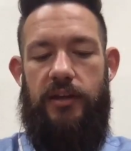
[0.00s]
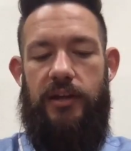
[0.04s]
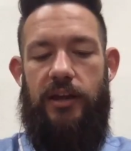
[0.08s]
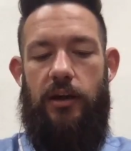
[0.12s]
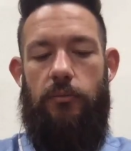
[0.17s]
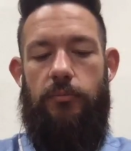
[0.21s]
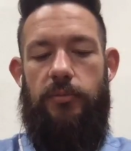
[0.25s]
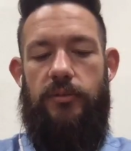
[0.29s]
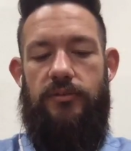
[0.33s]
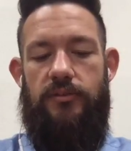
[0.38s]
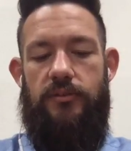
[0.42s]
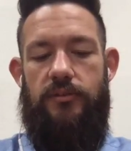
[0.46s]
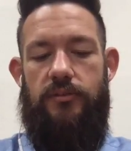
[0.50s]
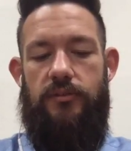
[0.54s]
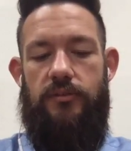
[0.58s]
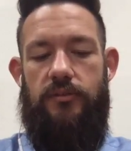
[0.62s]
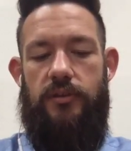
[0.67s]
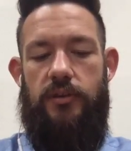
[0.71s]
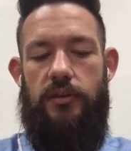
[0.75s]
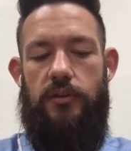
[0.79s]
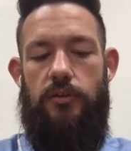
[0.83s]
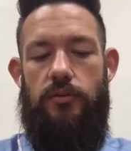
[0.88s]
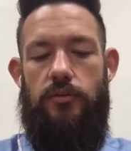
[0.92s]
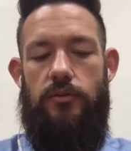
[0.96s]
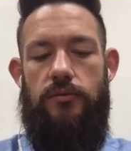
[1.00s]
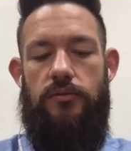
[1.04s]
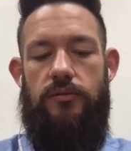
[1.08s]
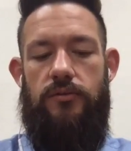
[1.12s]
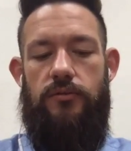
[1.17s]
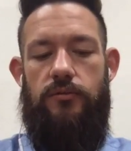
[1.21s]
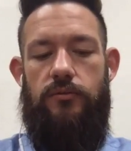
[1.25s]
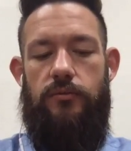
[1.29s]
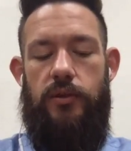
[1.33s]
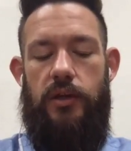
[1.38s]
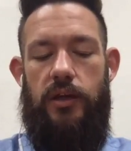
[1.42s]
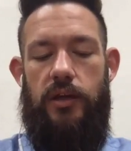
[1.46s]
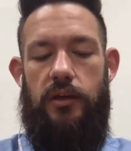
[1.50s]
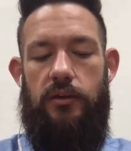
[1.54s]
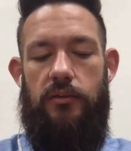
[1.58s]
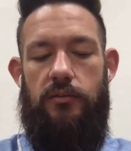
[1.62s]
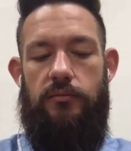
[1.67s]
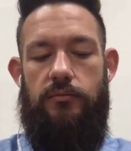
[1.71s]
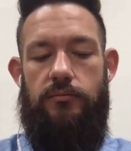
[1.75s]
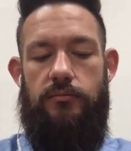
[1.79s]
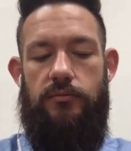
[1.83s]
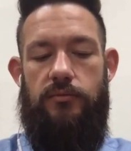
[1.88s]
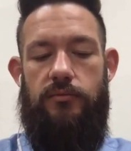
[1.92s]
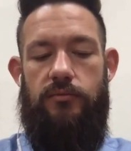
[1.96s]
how businesses can use
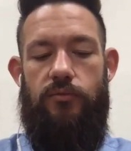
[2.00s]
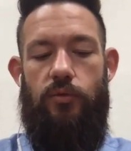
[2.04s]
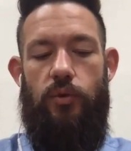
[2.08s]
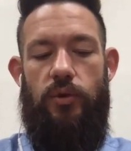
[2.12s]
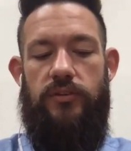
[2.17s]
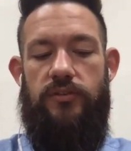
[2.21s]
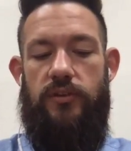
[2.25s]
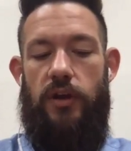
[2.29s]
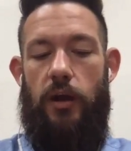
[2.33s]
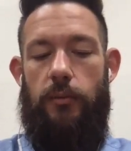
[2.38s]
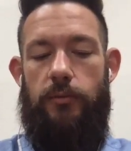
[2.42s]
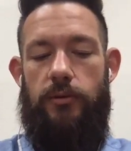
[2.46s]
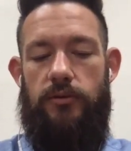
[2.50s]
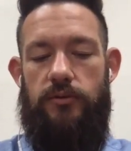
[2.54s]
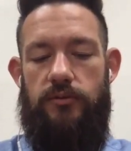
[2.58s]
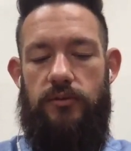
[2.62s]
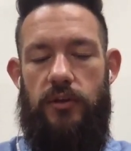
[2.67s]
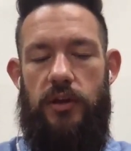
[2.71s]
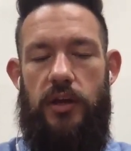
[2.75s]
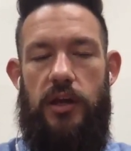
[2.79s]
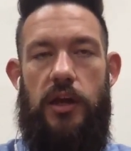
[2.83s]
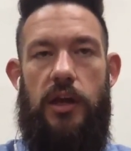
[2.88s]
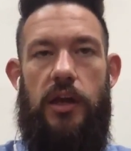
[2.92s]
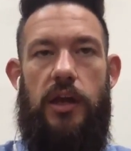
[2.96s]
voice commerce.